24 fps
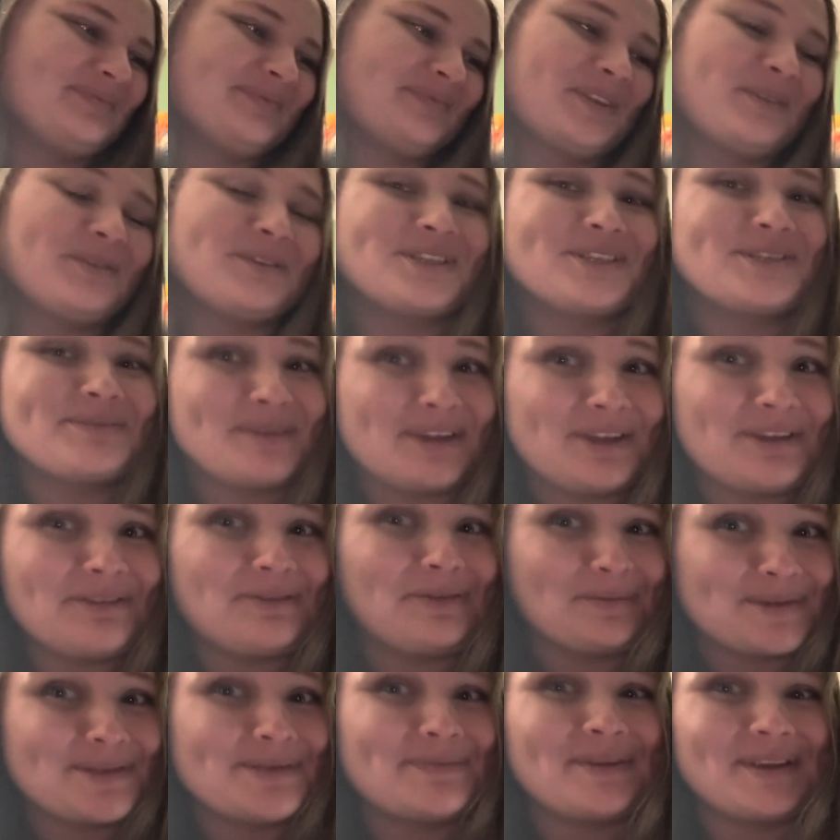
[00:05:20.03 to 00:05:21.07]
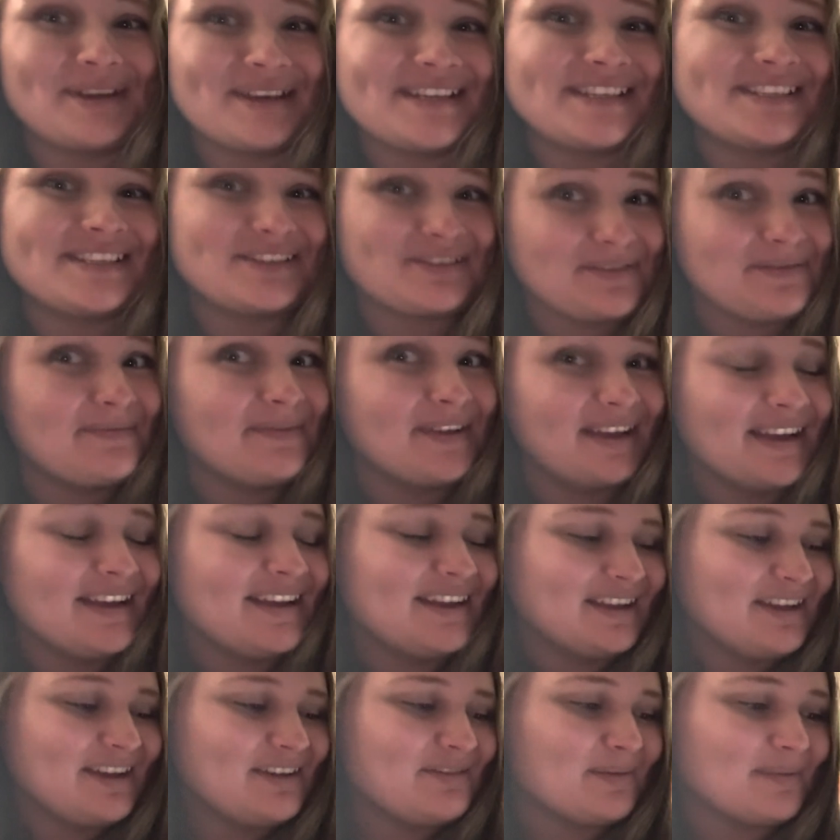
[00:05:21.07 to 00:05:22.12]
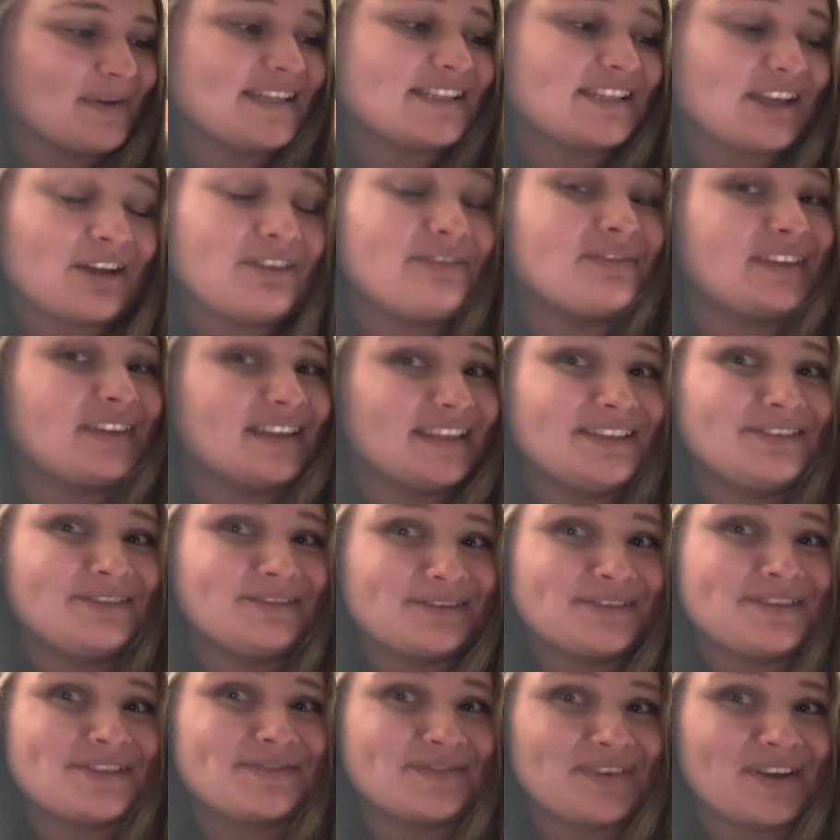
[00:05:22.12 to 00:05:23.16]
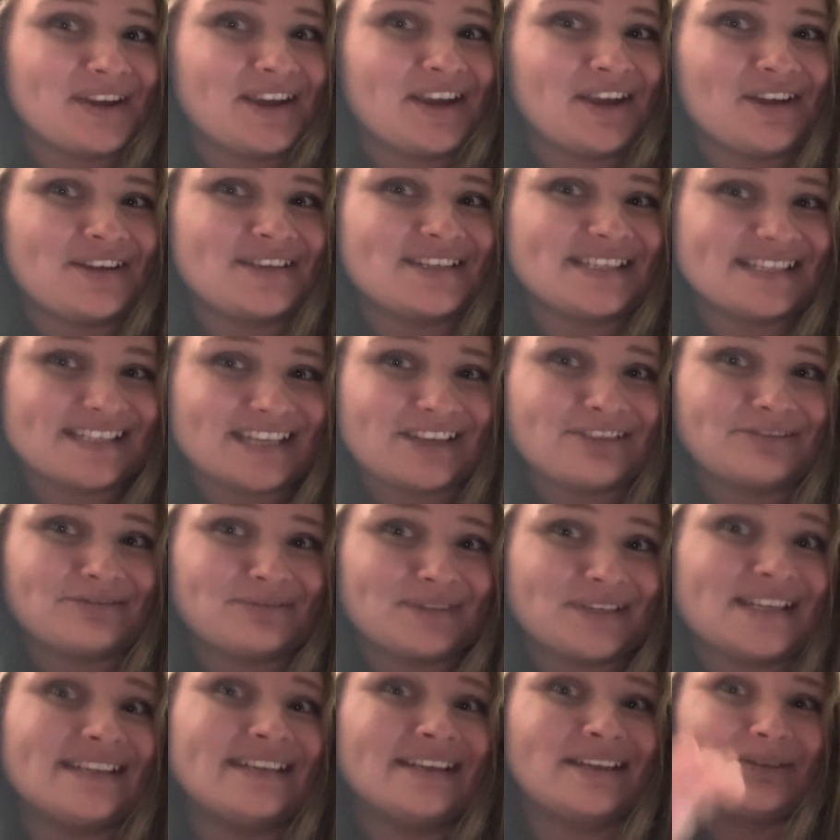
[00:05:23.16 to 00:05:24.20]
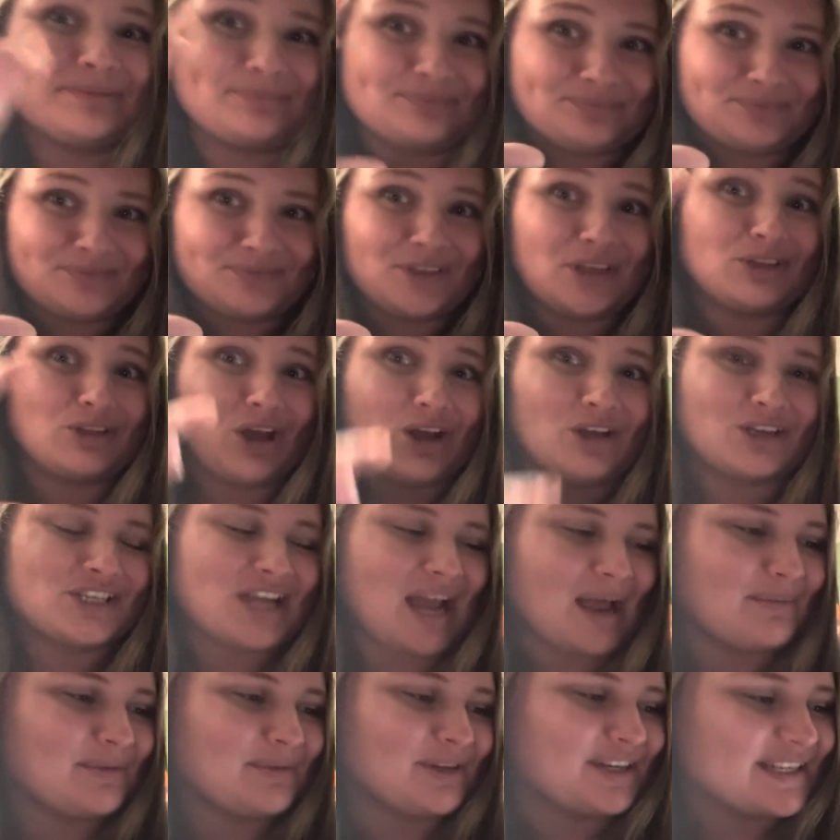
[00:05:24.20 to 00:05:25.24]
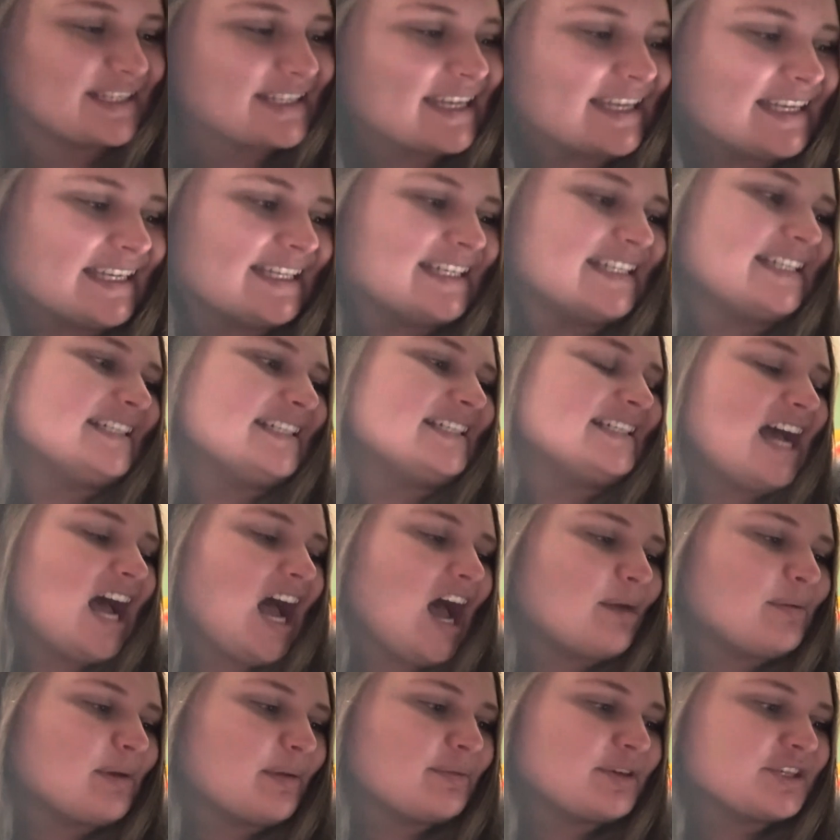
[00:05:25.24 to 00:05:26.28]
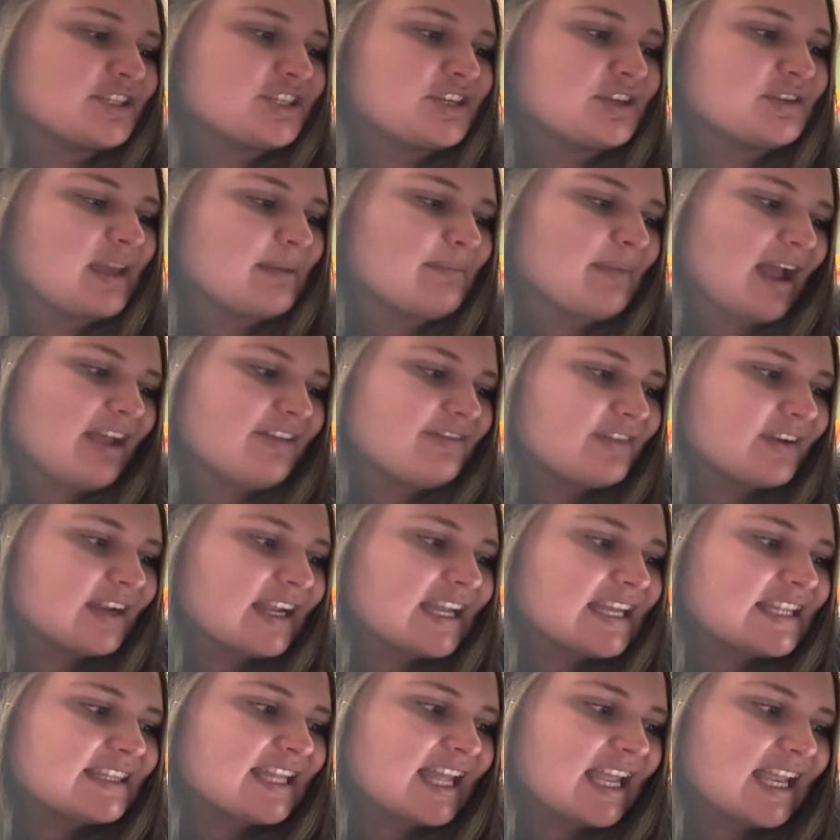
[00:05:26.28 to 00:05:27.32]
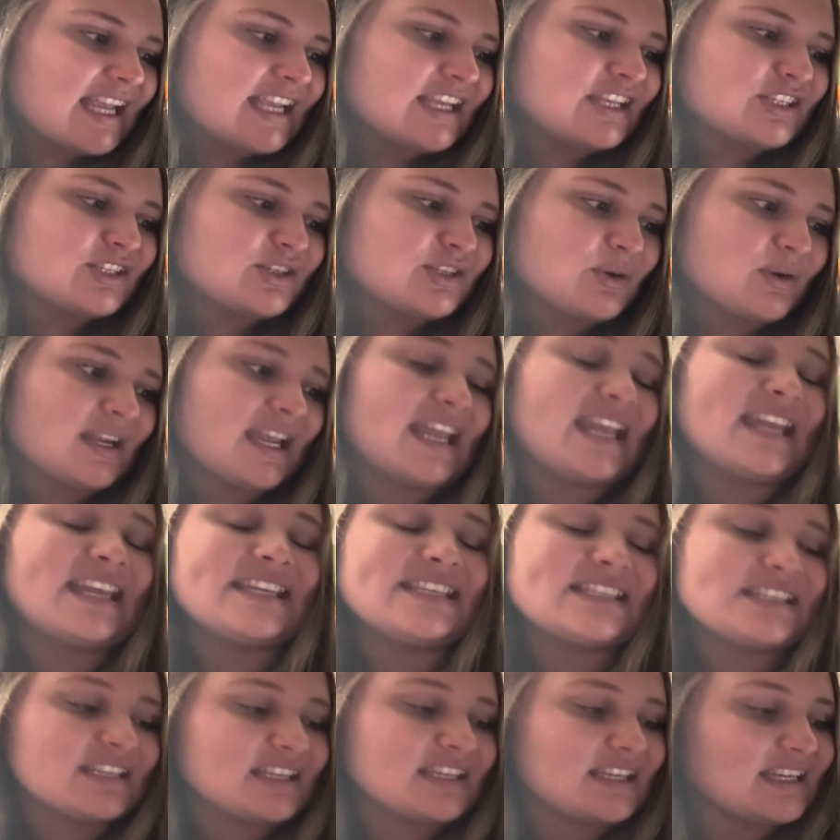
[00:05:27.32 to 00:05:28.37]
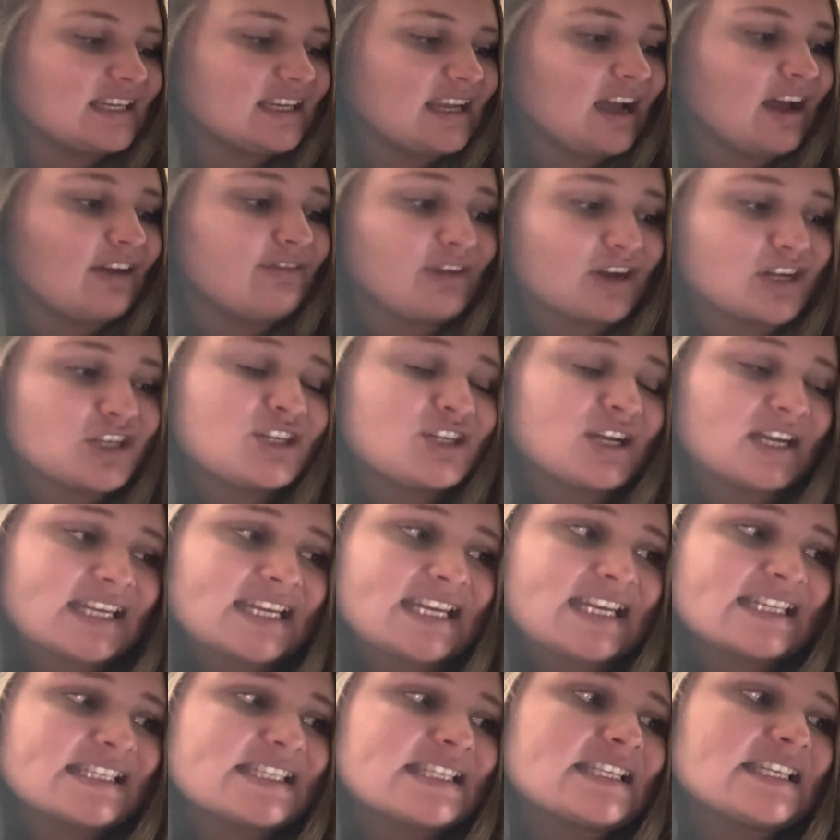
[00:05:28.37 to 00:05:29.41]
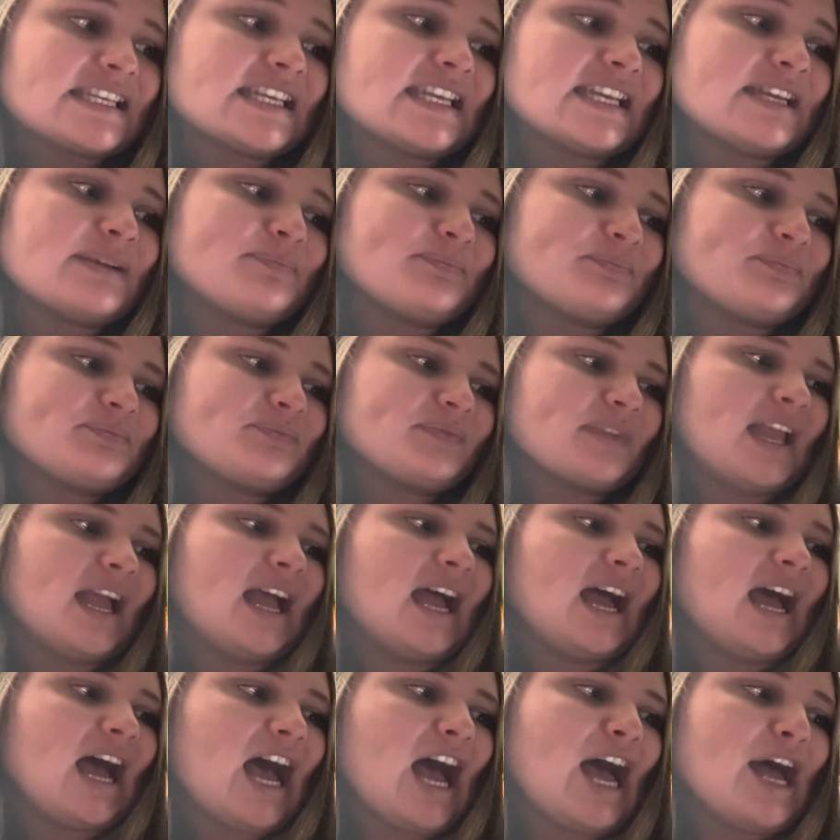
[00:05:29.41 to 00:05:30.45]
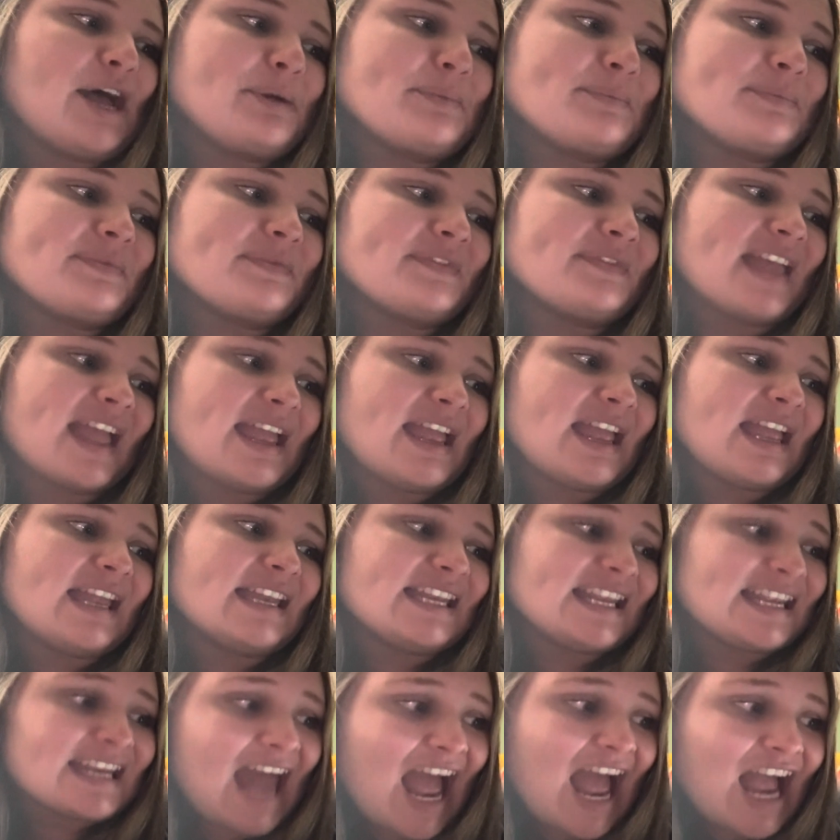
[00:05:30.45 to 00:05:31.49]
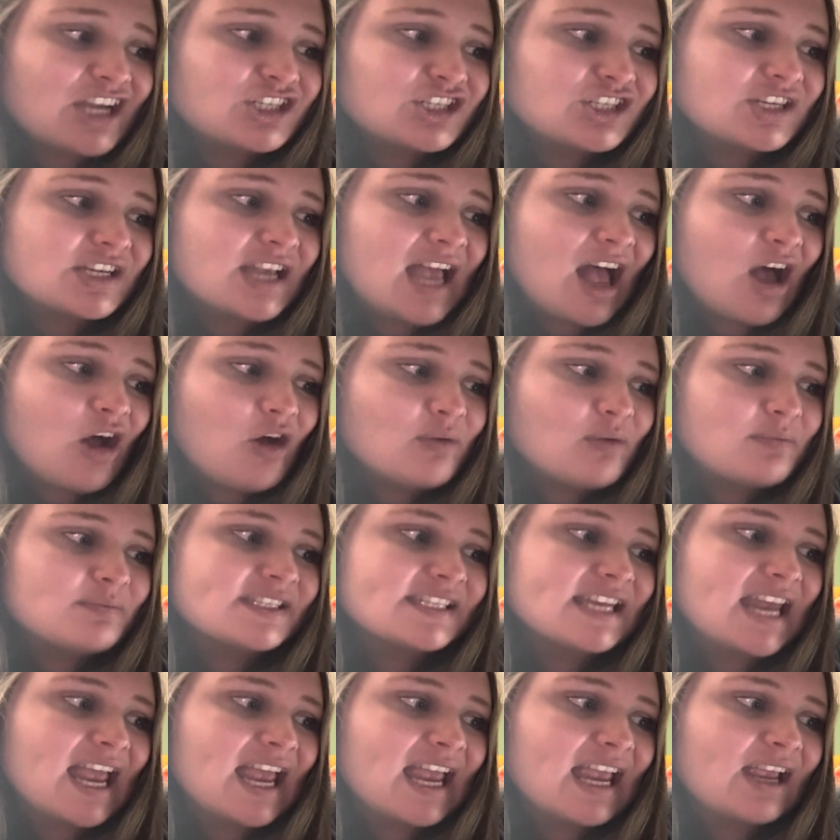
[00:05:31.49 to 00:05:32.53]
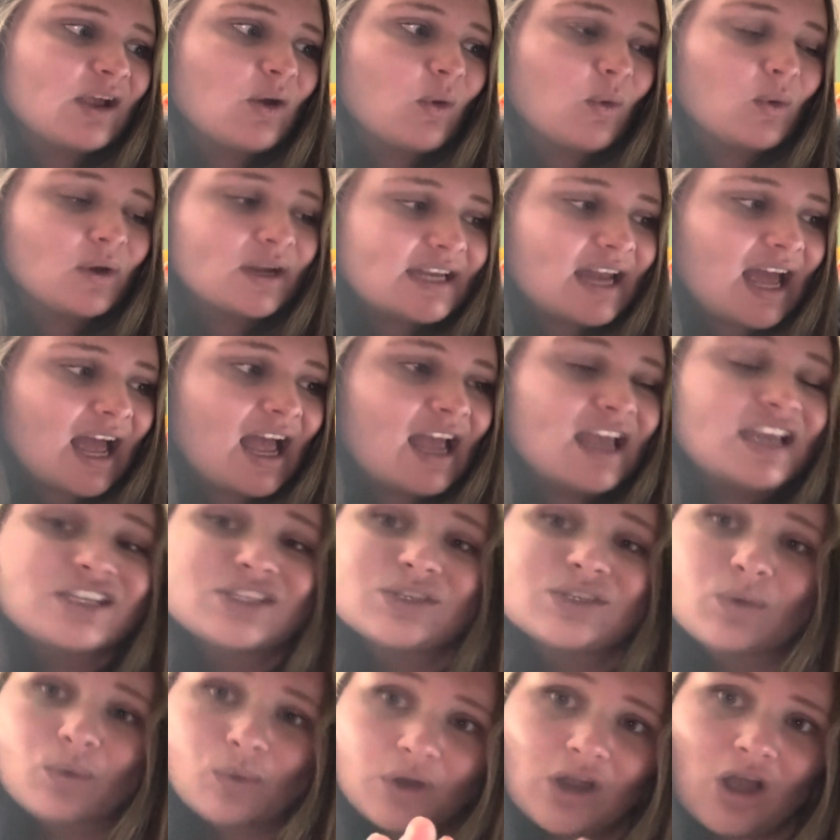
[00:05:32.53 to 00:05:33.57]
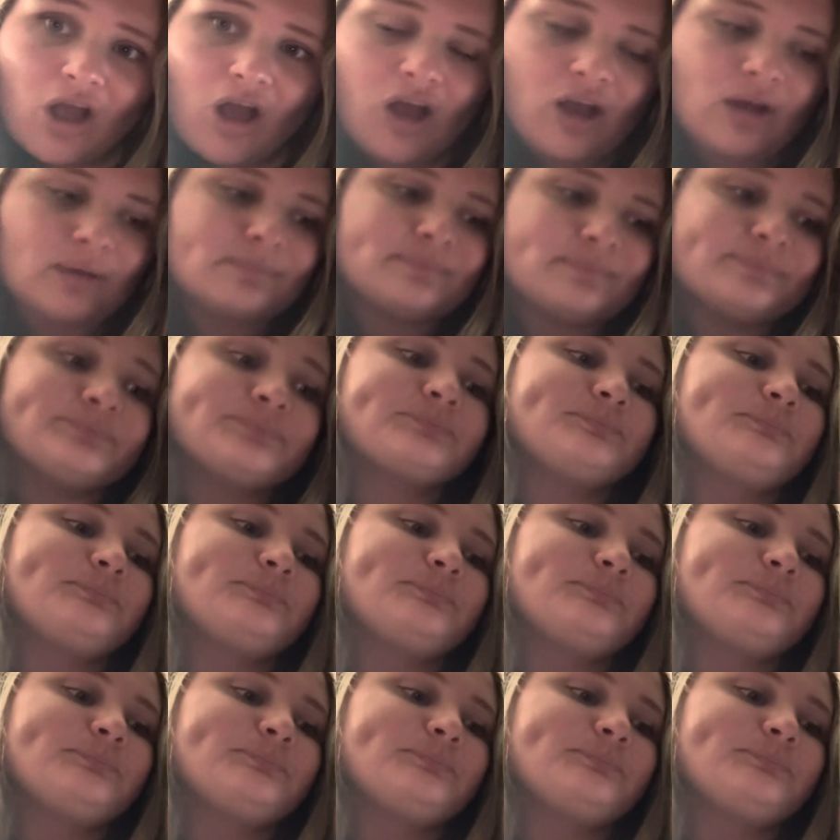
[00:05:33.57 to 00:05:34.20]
which, speaking from experience for myself, it was very hard to sit and read long chapters. Number two, they might forget things or get frustrated easily. They need extra help staying organized or calm.